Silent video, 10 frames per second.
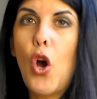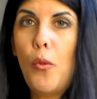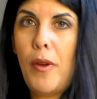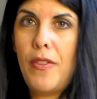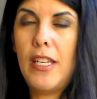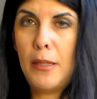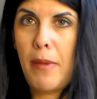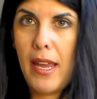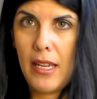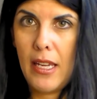you open this
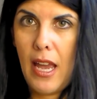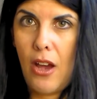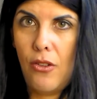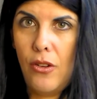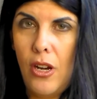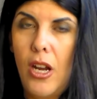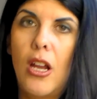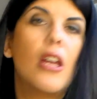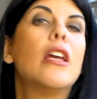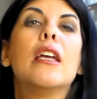bank account,
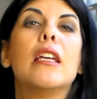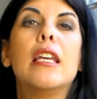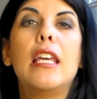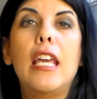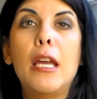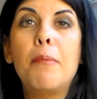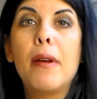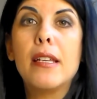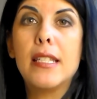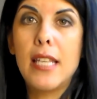
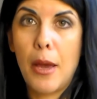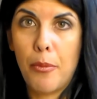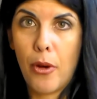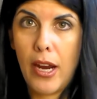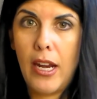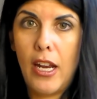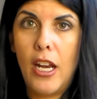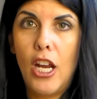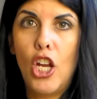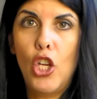keep
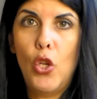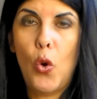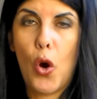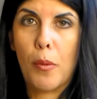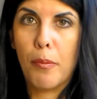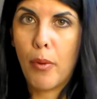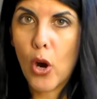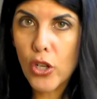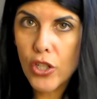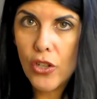separated your
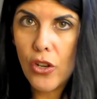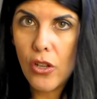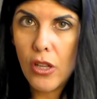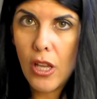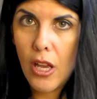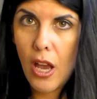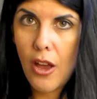personal